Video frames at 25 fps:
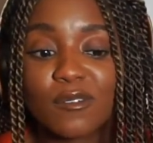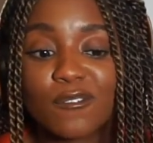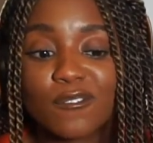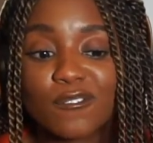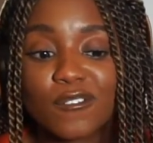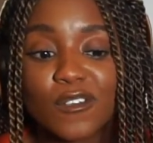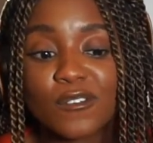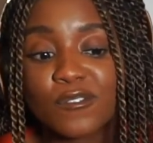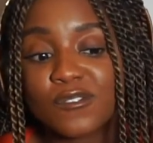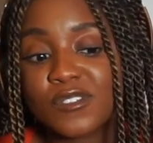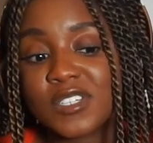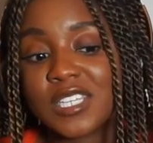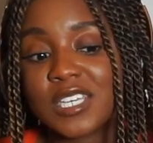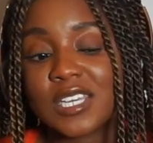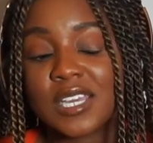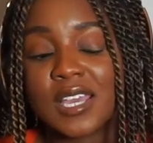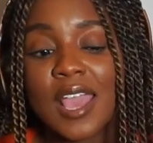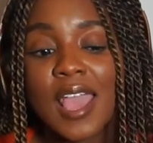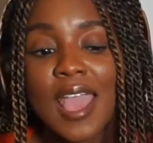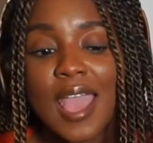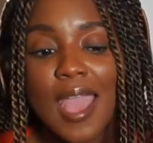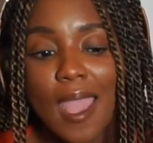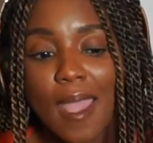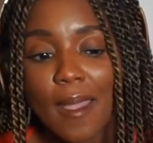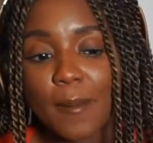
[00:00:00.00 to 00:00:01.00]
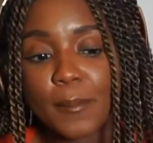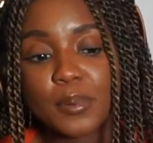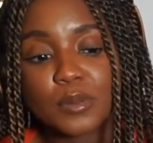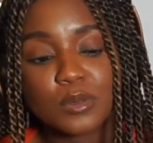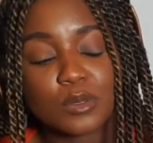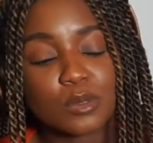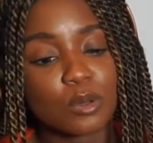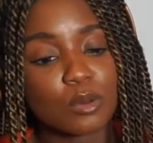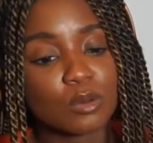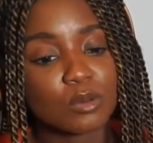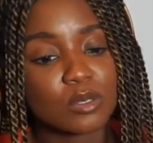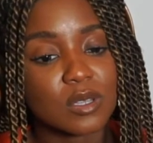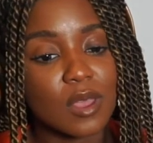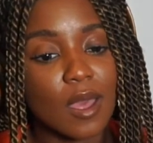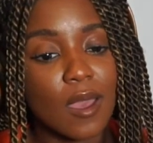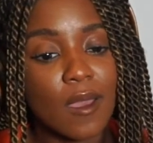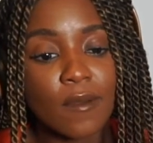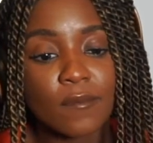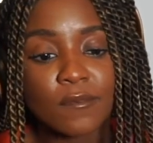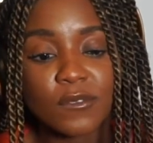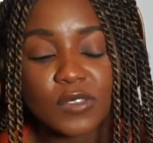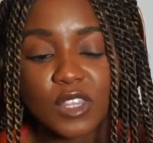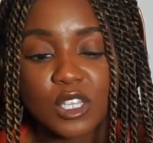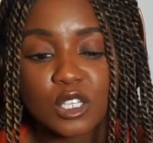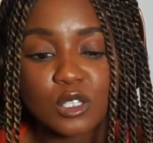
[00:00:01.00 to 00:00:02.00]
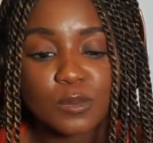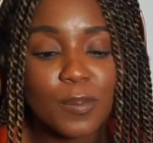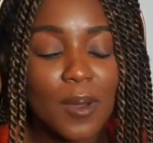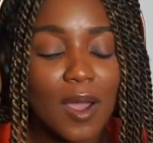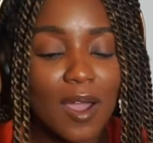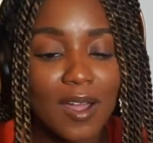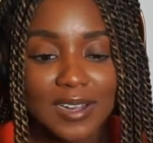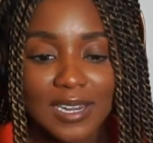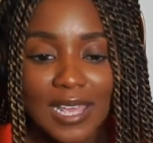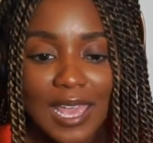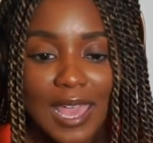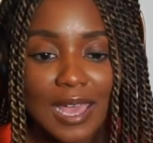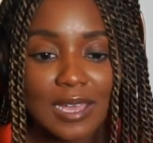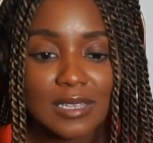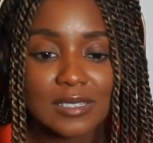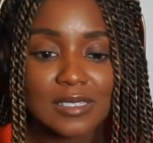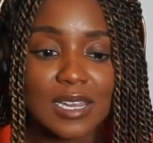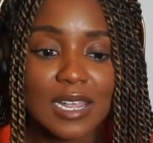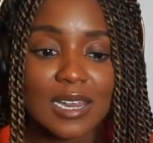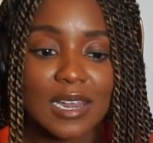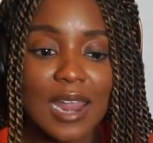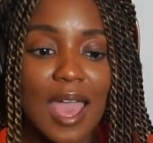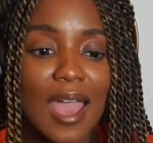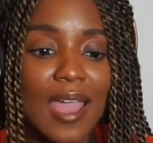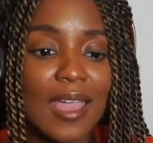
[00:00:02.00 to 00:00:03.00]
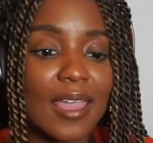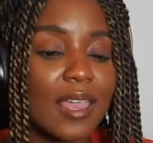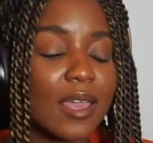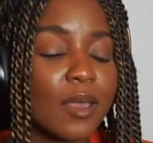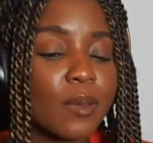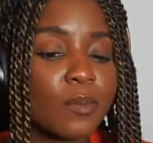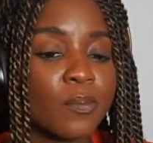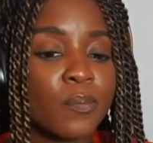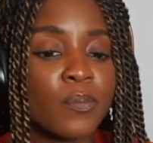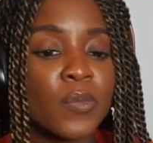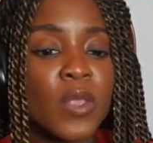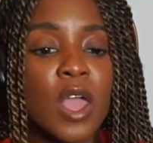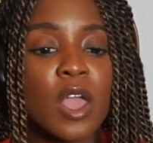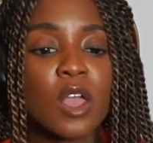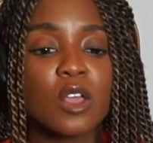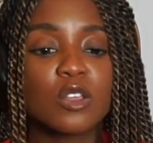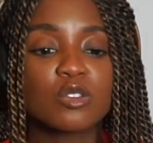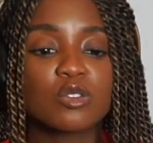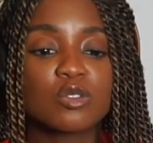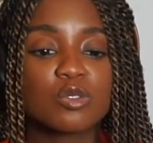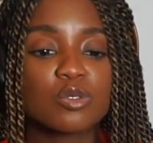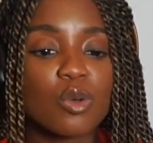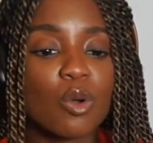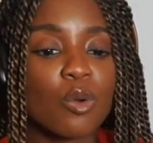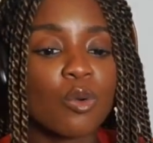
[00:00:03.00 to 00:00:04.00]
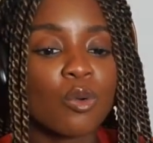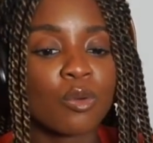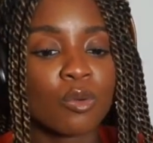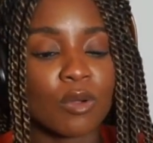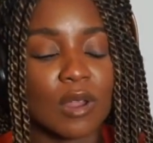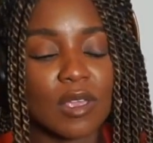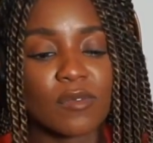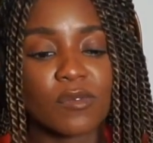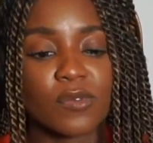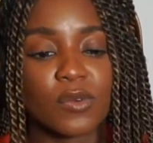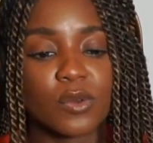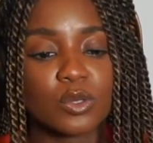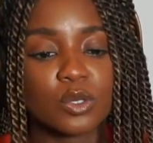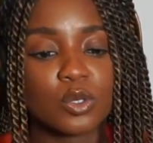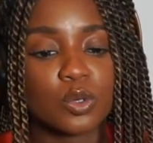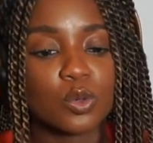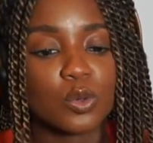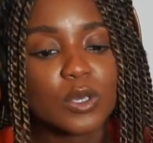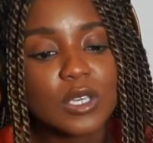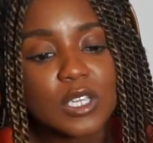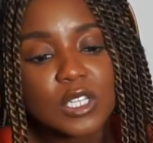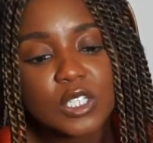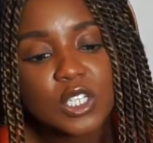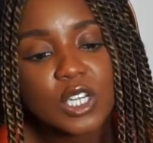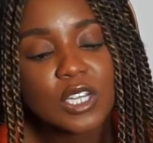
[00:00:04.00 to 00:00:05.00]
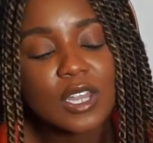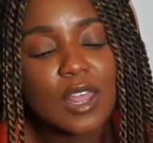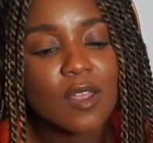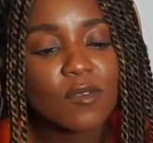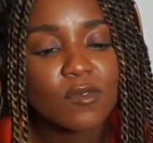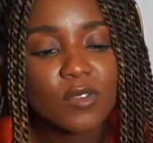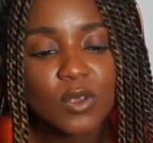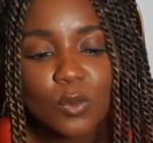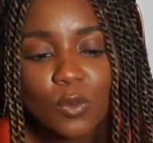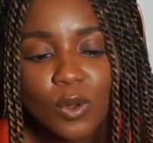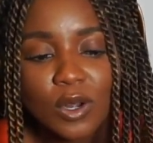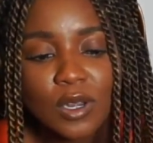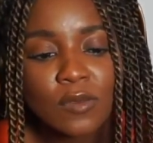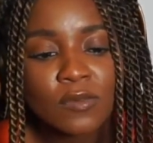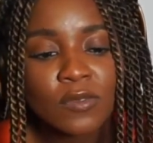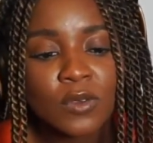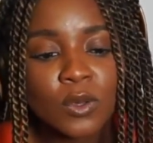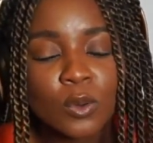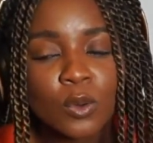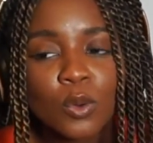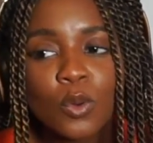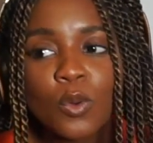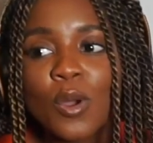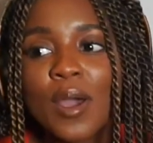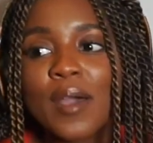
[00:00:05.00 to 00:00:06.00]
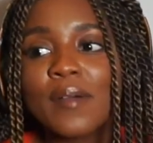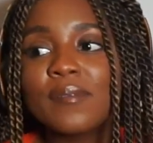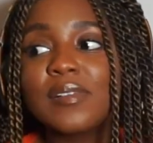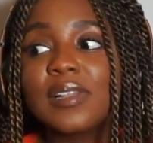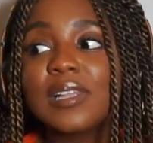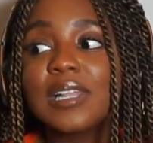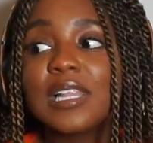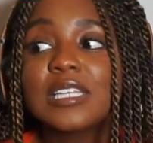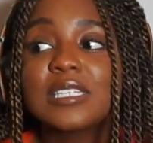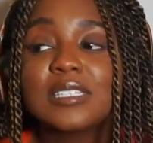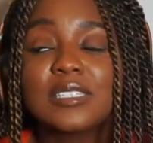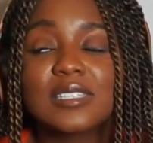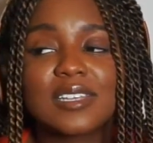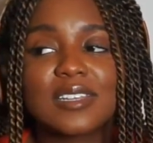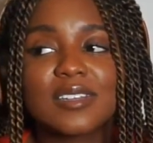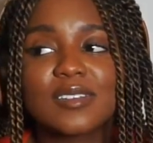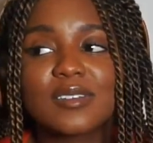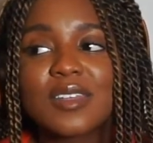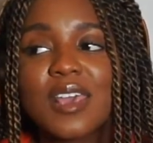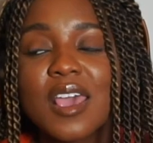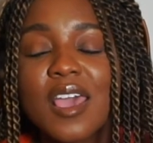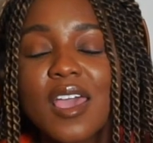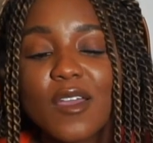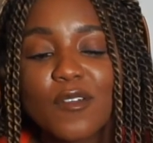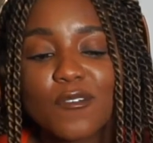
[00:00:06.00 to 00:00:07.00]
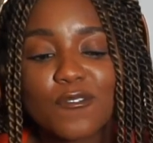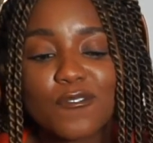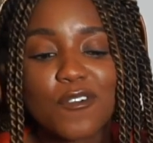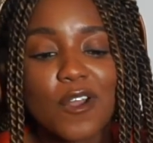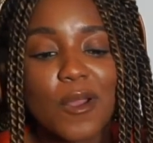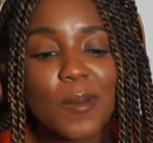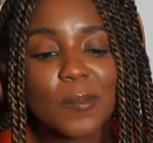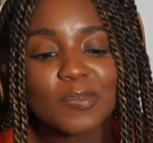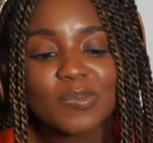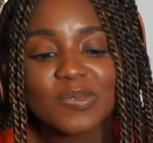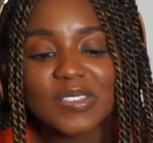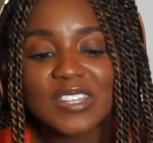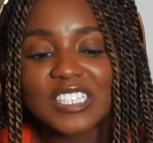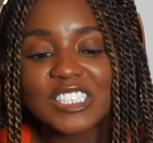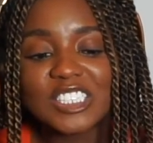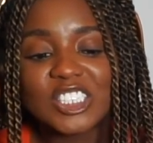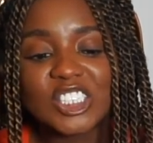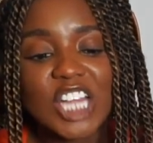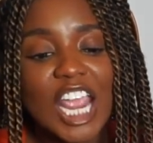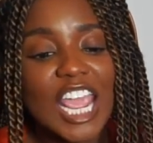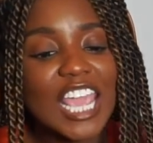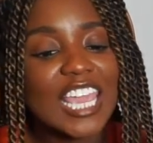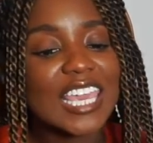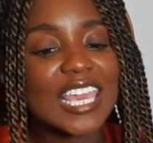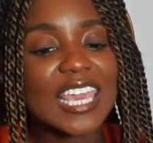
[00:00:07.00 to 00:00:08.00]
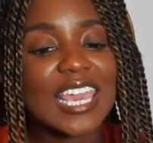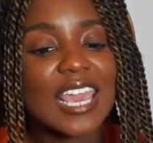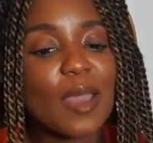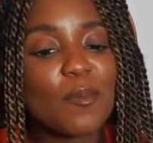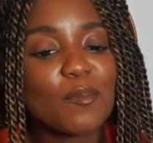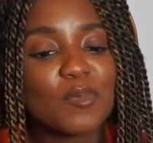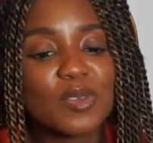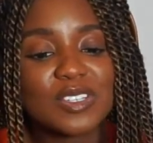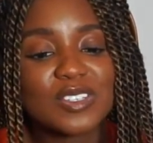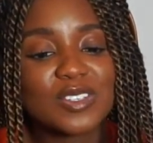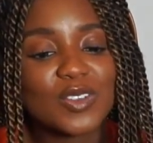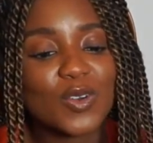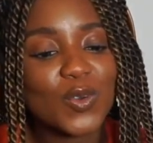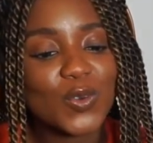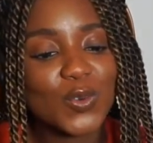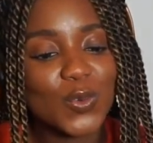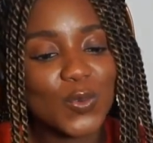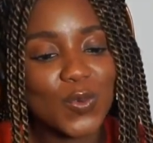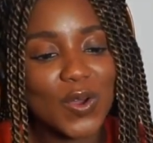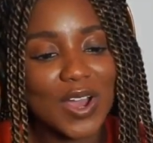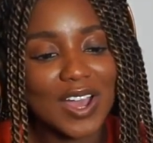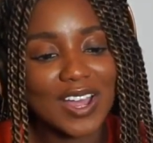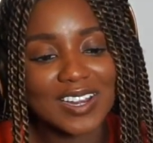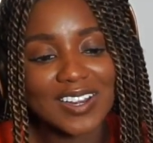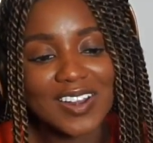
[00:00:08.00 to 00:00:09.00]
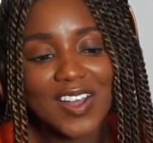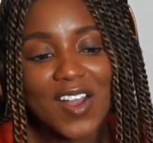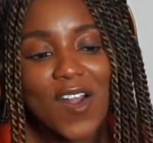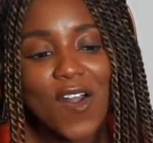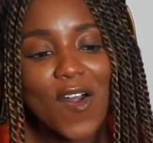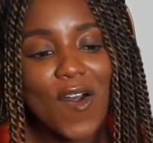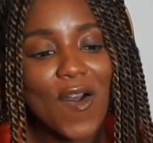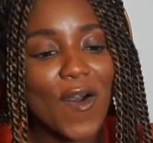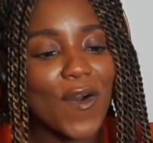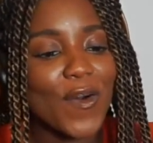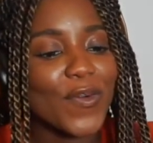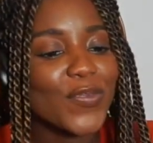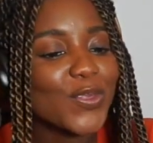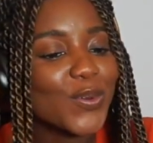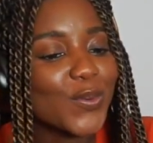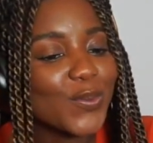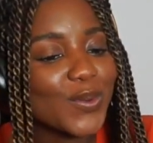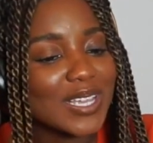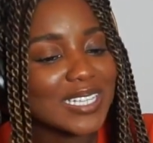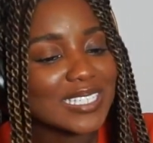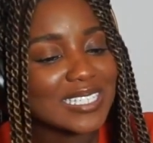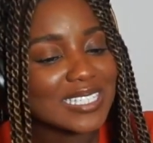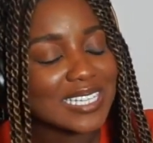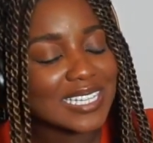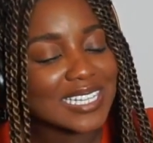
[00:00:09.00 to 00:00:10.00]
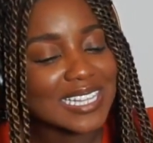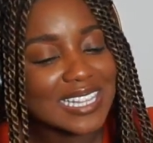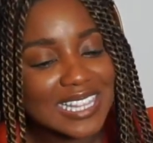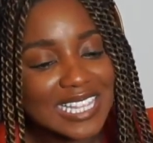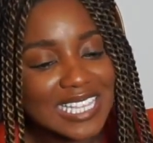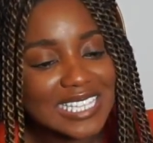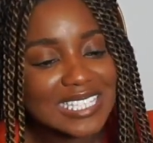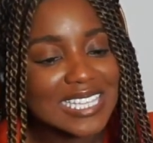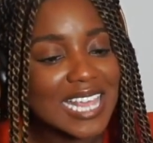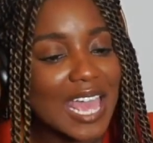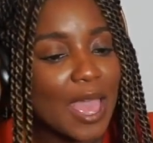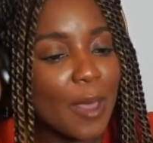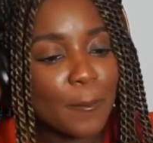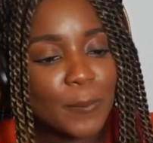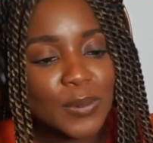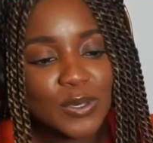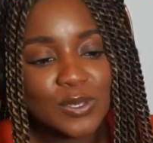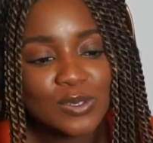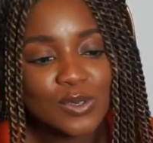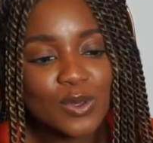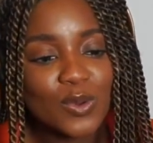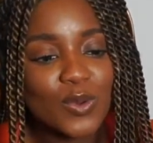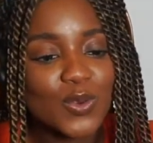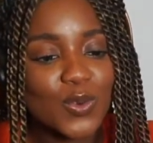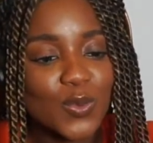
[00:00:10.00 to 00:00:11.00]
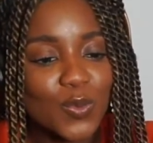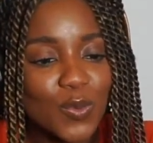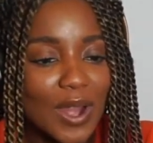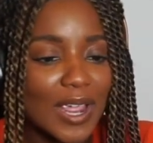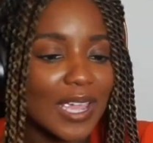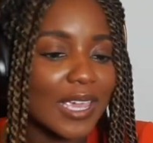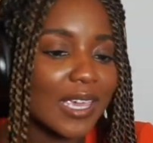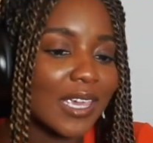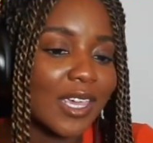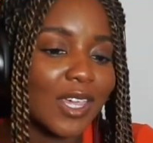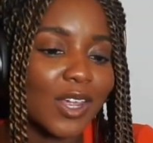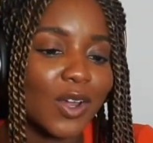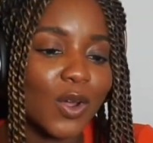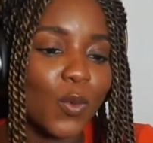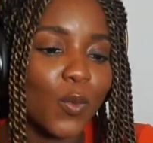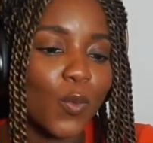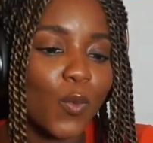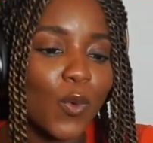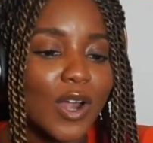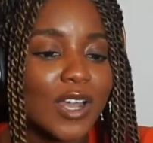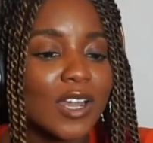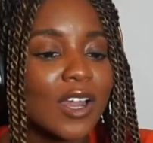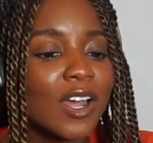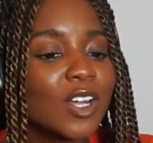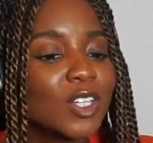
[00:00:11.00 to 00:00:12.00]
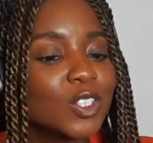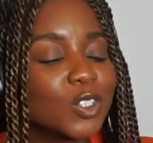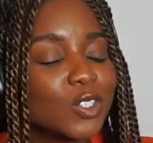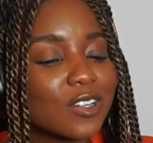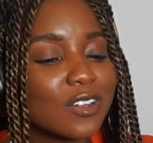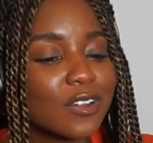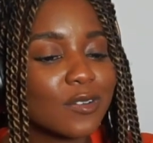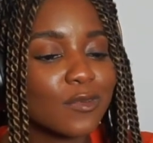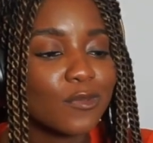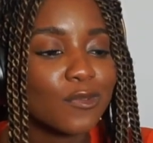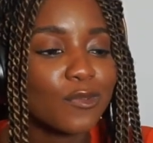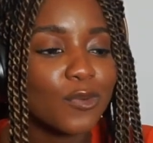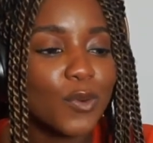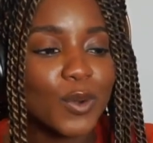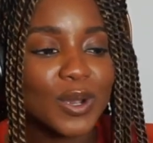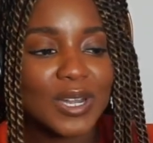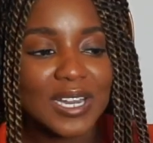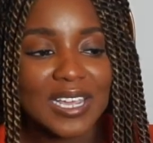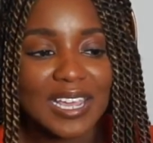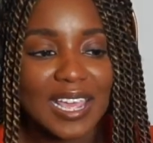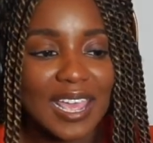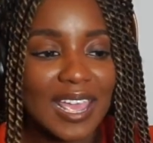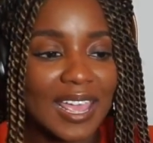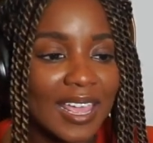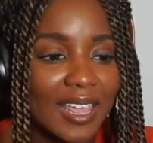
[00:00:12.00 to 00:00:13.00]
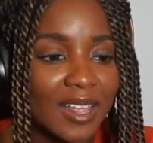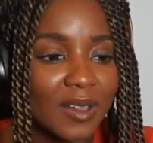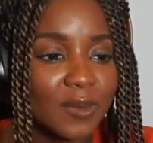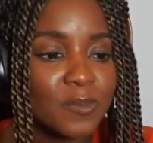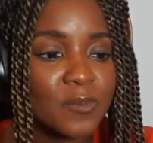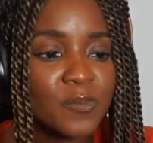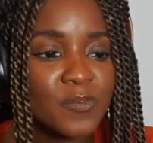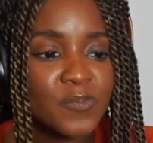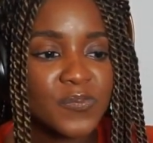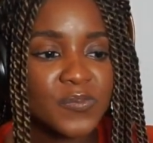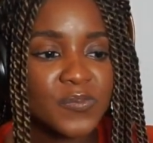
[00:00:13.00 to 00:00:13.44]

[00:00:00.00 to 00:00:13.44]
fifty episodes of this podcast, and I am so grateful to each and every one of you who have listened from janky episode one all the way to this episode right here, one hundred forty-eight.